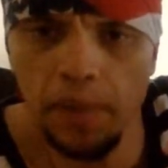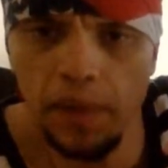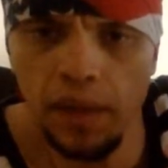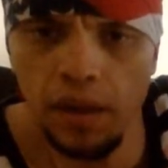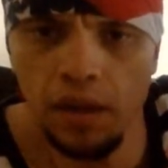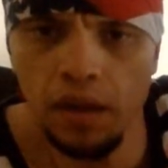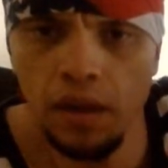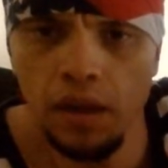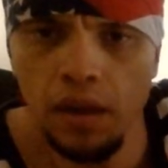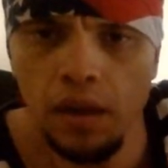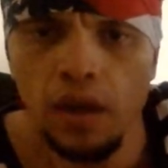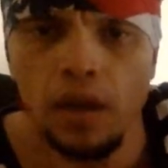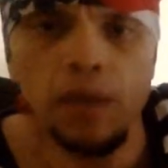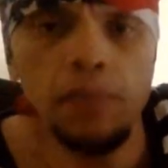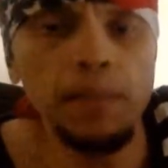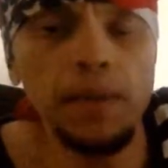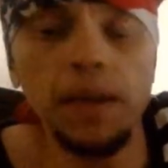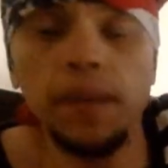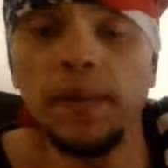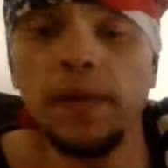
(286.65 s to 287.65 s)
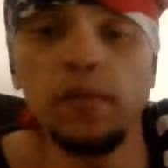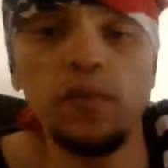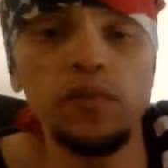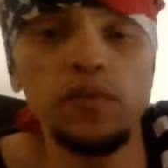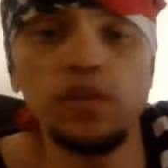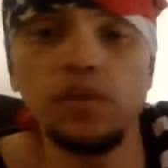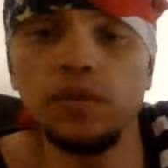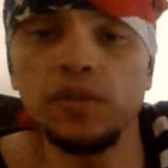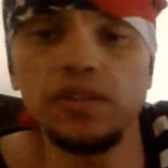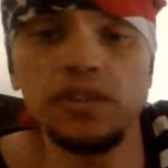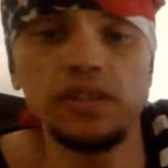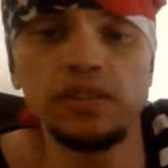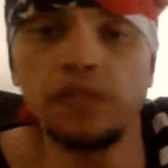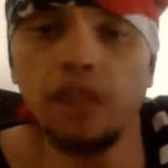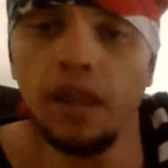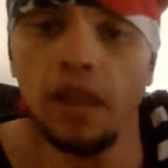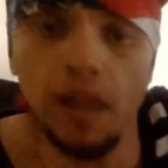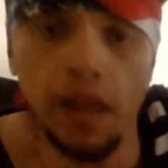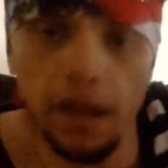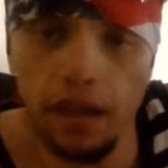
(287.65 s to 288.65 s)
being. Maybe we were just
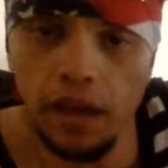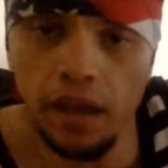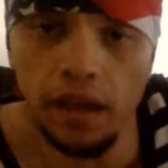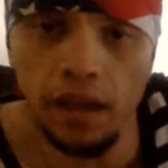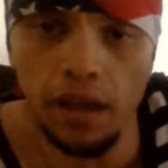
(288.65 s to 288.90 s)
unlucky.